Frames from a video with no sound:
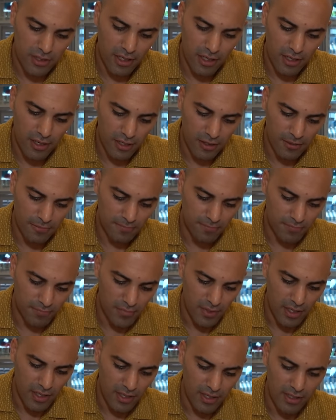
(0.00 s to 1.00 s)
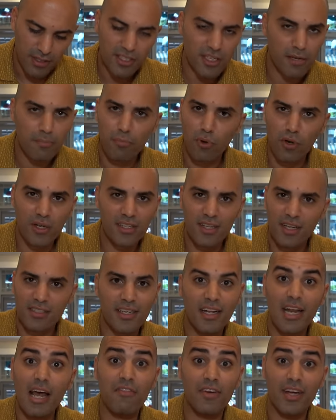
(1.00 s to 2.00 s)
it's simple. It
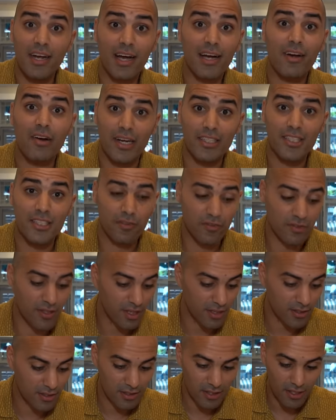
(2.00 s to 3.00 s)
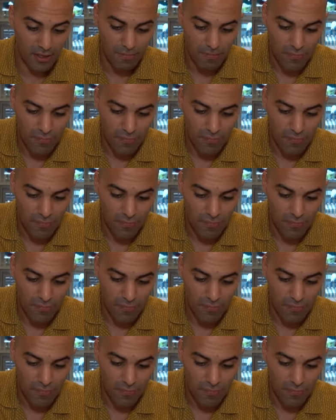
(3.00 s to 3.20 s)
doesn't have an aggressive taste.